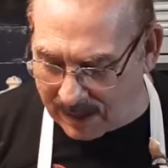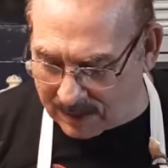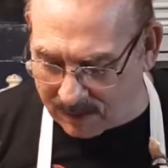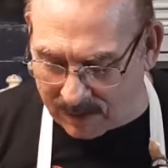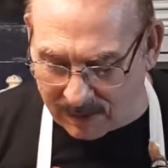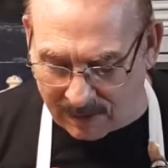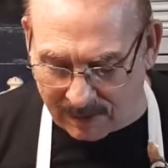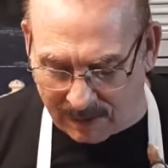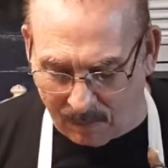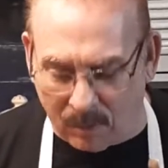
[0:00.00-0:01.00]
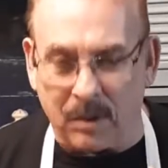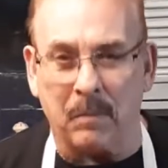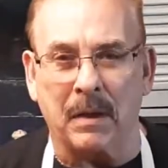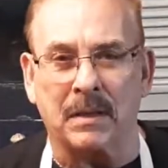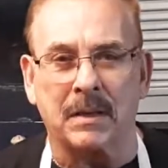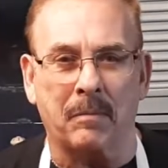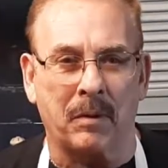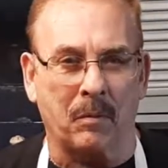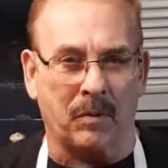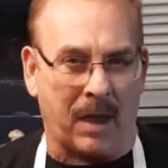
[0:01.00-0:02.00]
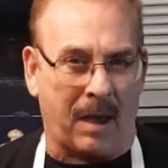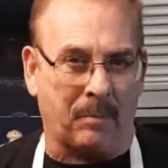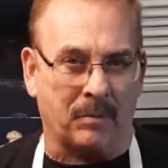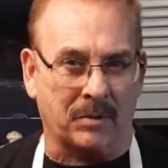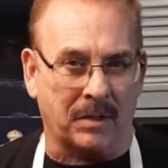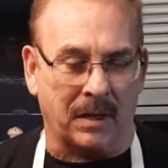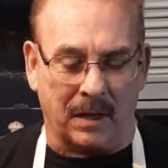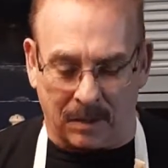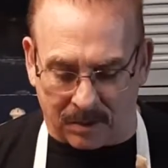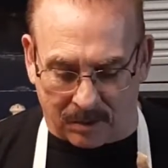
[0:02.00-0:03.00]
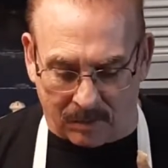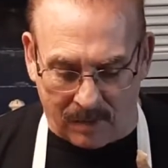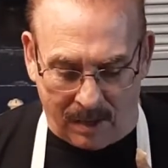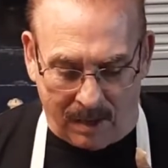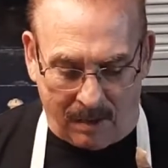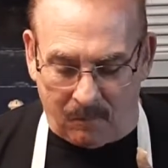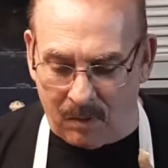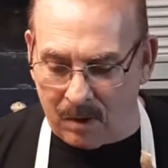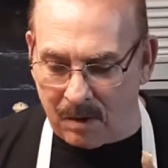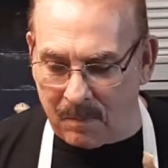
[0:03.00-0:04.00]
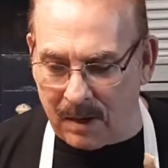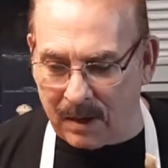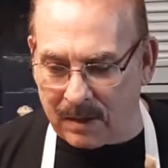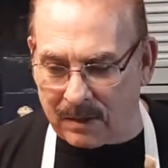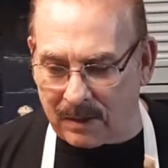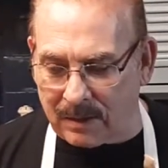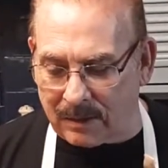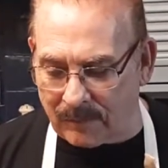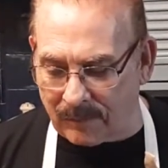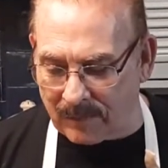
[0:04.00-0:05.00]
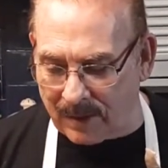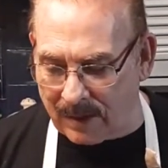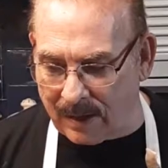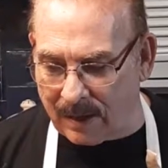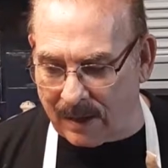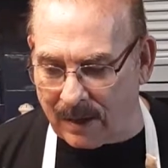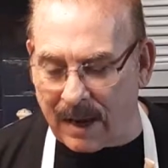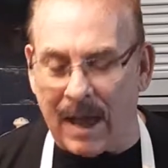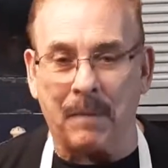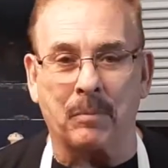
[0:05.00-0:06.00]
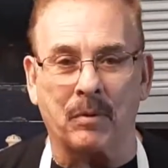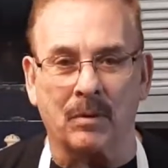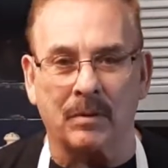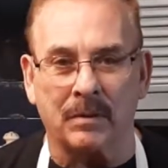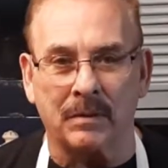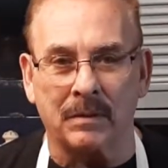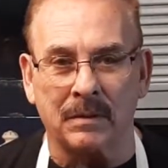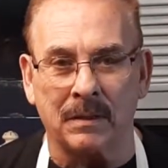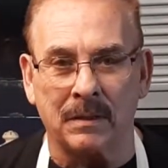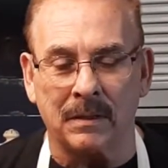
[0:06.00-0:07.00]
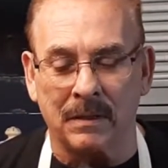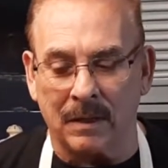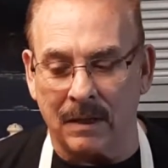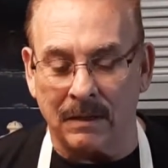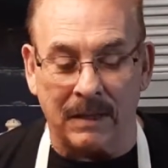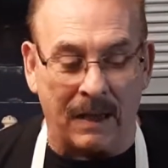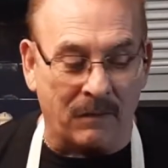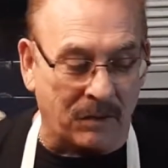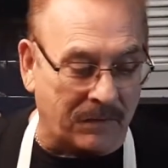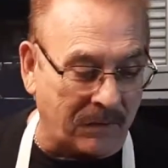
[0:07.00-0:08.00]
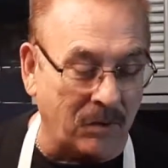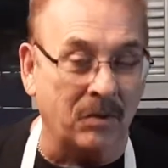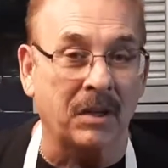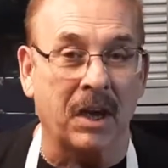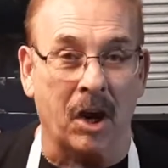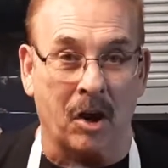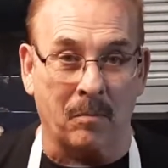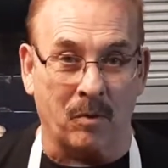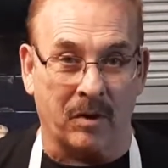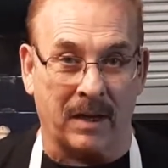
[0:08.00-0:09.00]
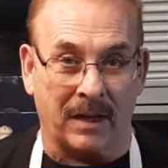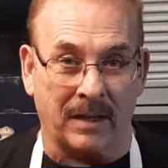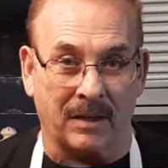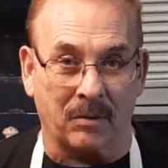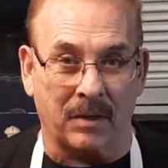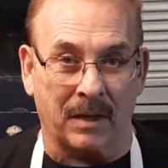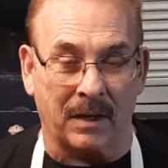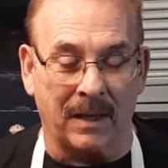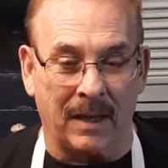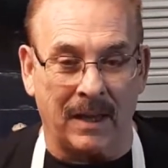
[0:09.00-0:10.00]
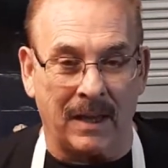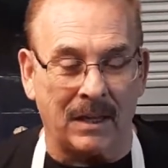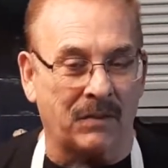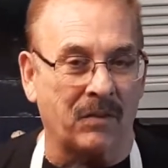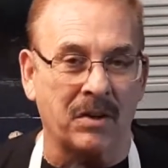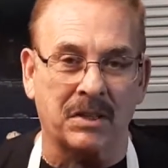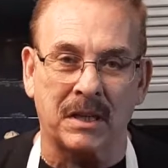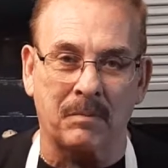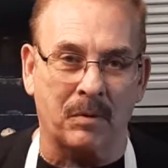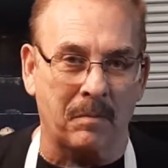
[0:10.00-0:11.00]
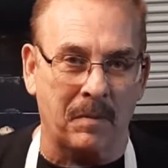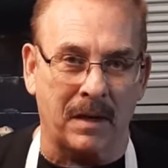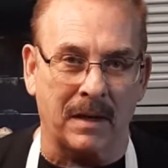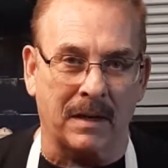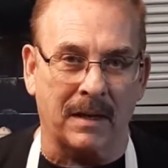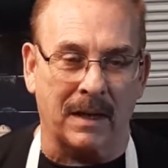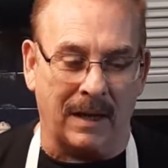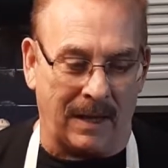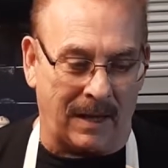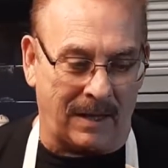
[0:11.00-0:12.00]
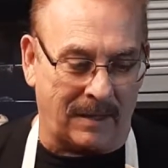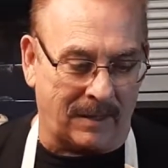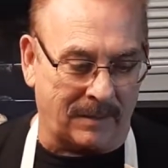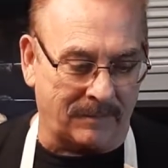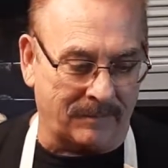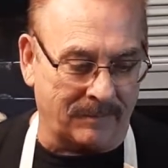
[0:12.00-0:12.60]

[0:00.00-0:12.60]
got to thinking I wanted to make something with apples today. So we're going to make an apple devil's food caramel cake, okay? It's very simple to make, and